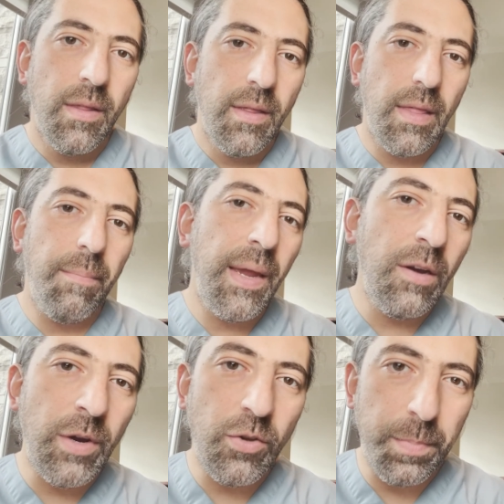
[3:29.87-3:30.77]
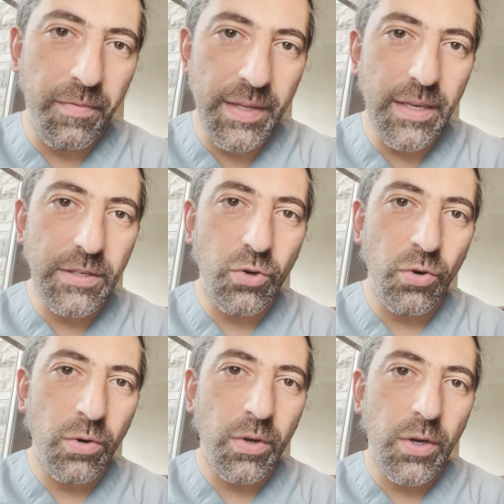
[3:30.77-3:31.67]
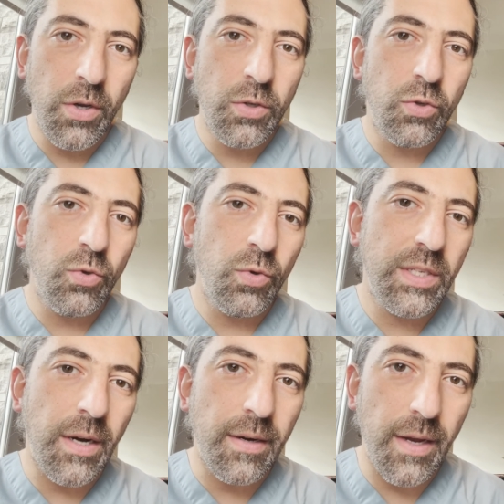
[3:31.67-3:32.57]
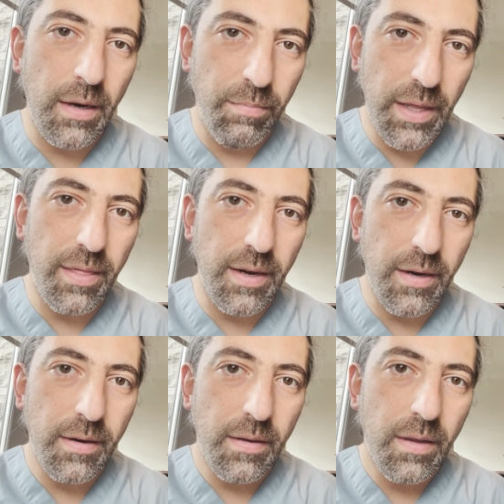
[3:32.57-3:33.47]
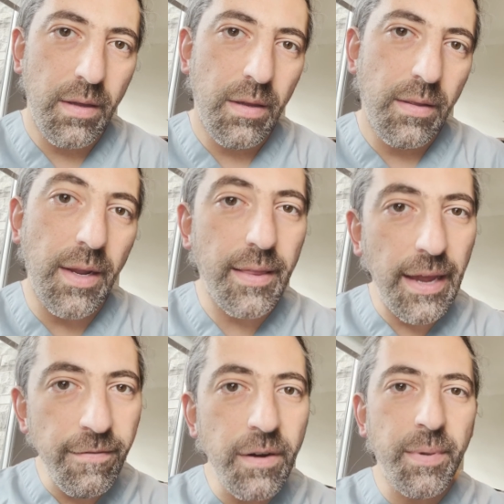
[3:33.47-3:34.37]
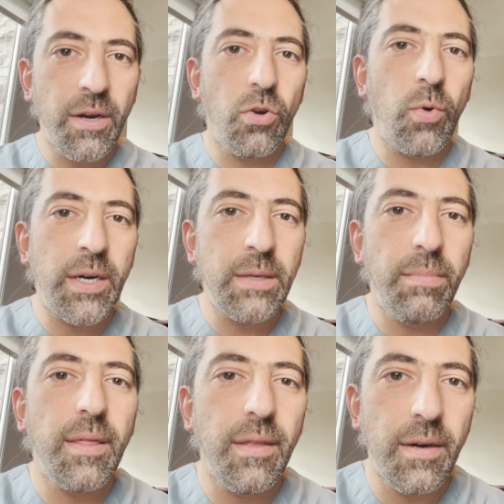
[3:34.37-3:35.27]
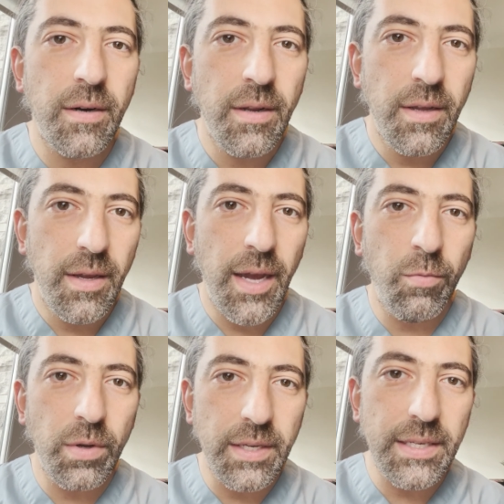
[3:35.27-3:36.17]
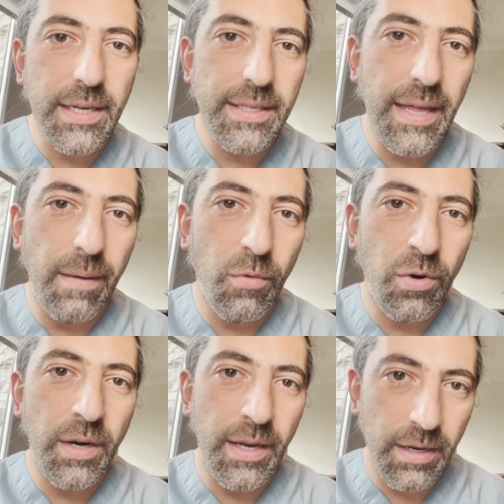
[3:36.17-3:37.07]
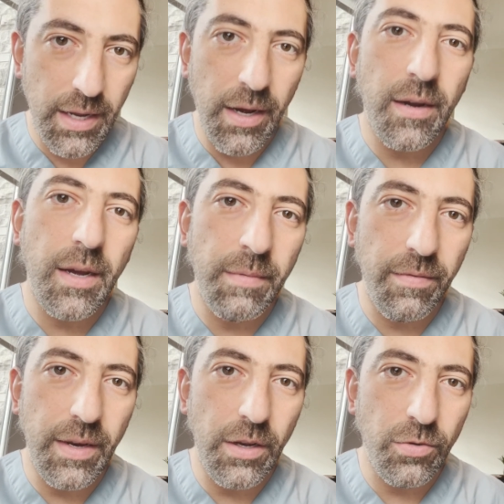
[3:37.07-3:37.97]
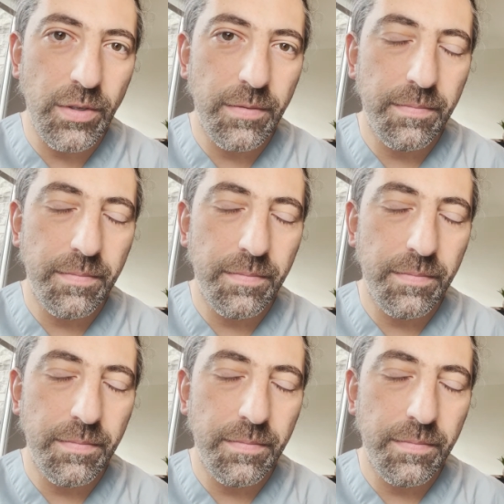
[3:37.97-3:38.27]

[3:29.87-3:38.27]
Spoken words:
The main way to prevent a stroke is to start on a blood thinner. Not everybody requires a blood thinner, and we'll discuss that more in oncoming videos.